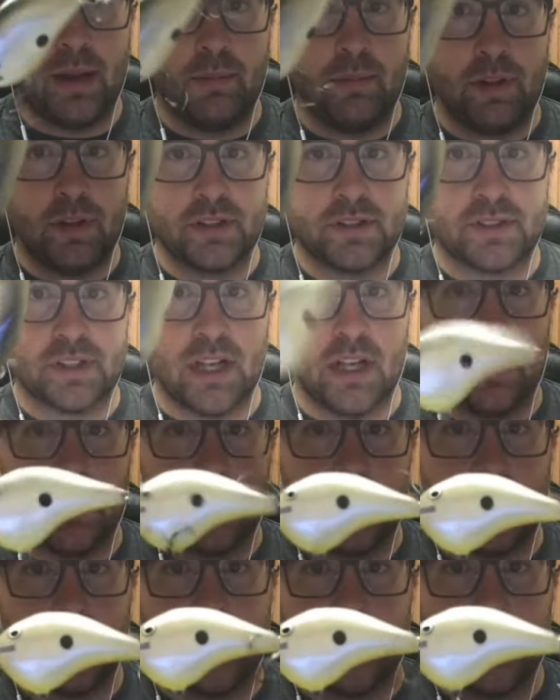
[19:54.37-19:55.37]
name of this
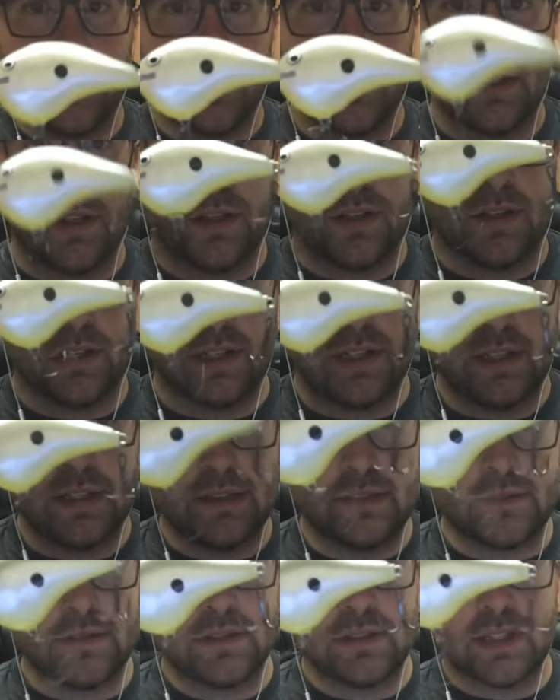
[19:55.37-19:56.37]
color. You
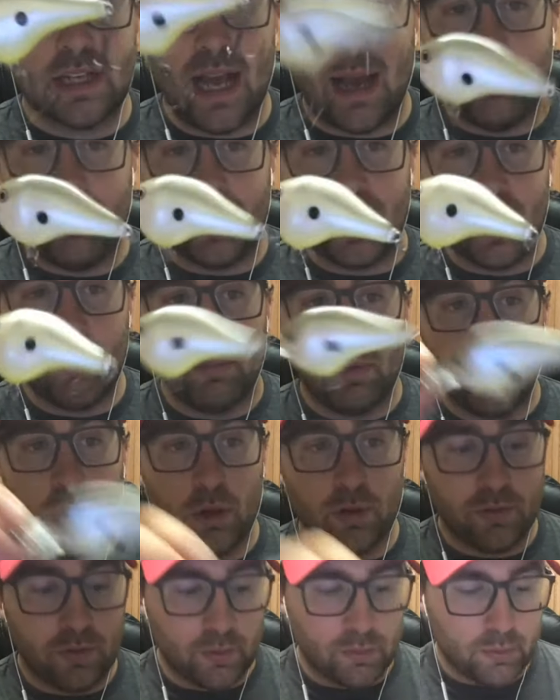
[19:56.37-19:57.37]
can comment down
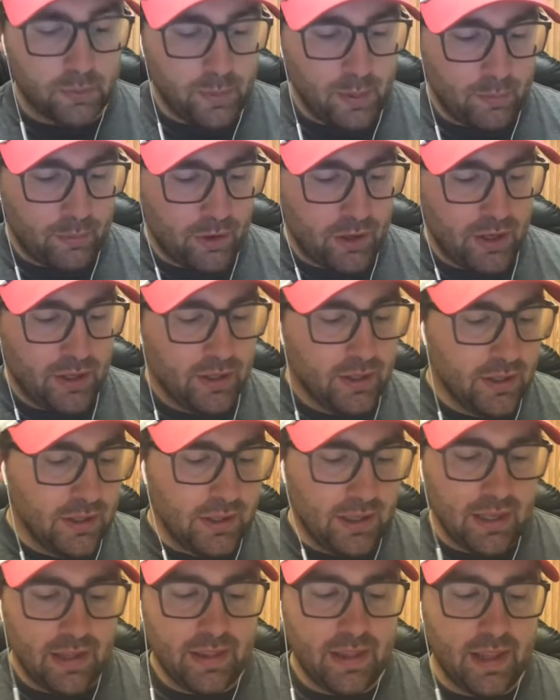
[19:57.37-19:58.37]
below if you remember it.
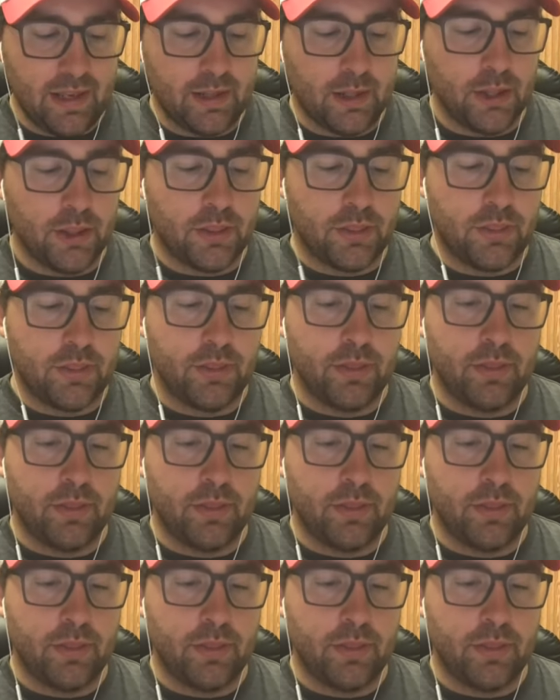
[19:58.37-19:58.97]
And then